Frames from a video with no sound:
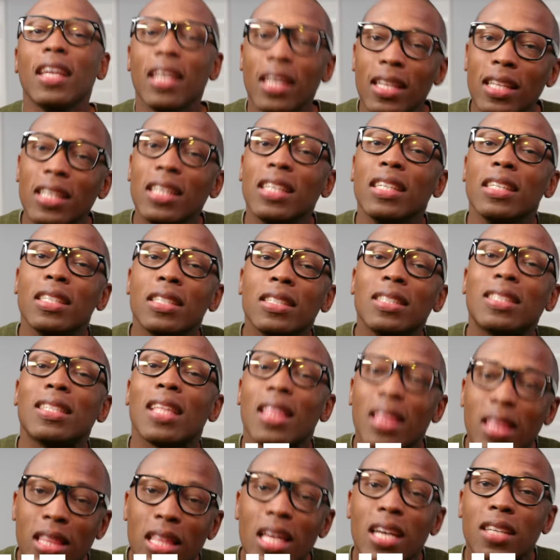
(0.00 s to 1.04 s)
It is
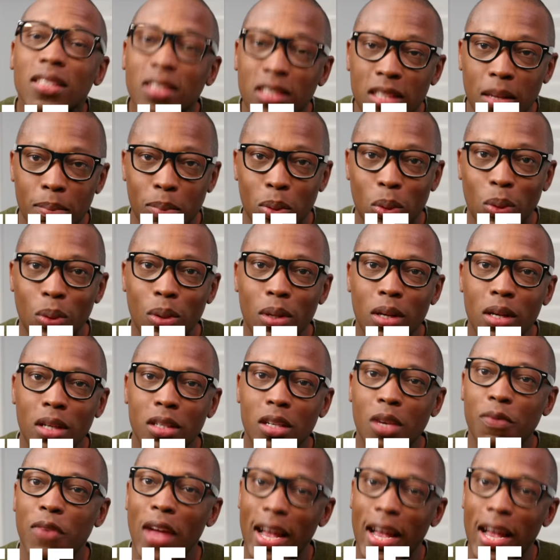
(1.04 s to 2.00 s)
the symbol of